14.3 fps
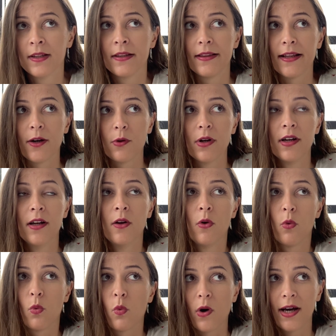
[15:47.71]
Now,
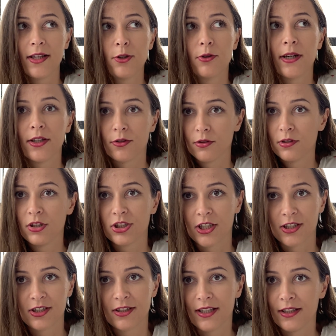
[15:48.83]
why do I only
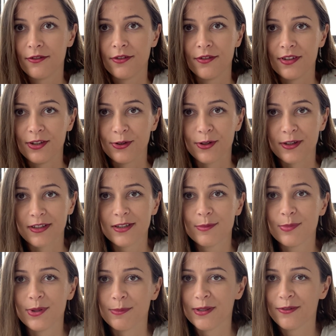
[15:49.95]
charge $10-15
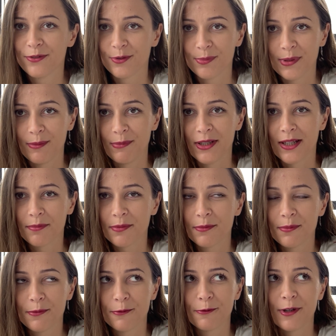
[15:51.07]
per month for PinMeApp
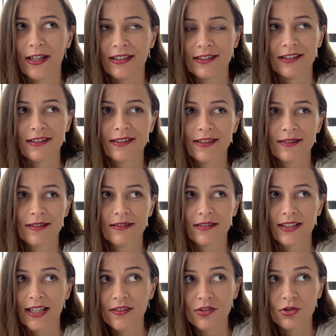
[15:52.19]
whilst it
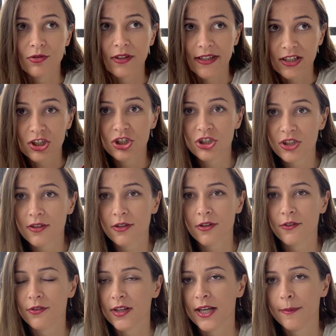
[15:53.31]
saves you like shit ton
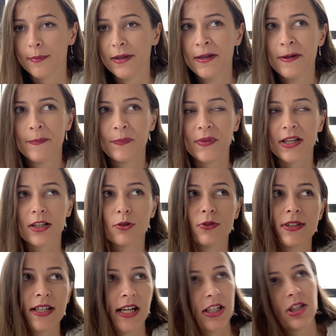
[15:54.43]
of time? Like, to
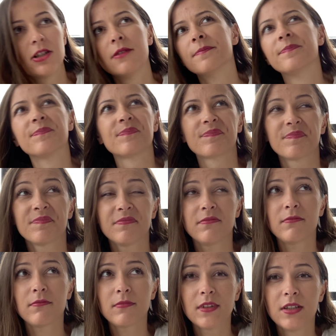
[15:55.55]
schedule,
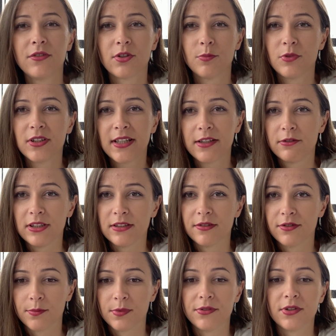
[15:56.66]
from what I read
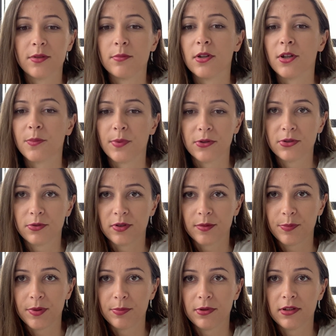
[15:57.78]
from different blog posts where
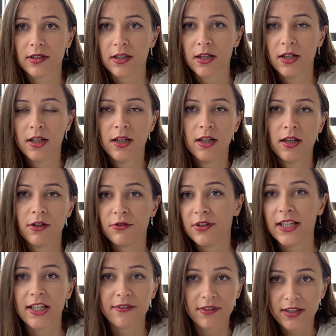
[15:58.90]
people are
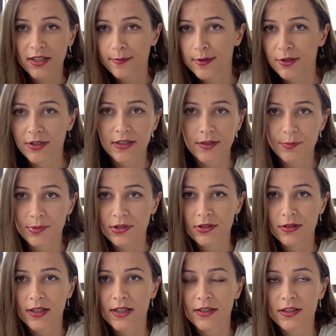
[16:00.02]
raving about other
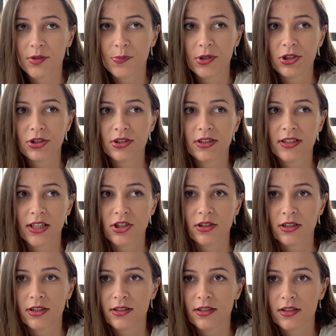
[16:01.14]
Pinterest
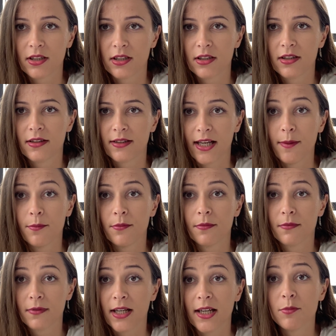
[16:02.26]
schedulers that are
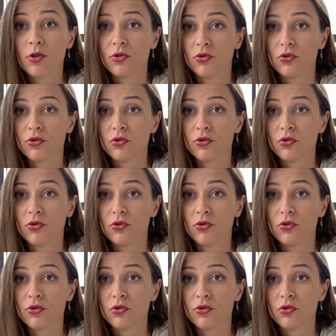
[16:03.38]
time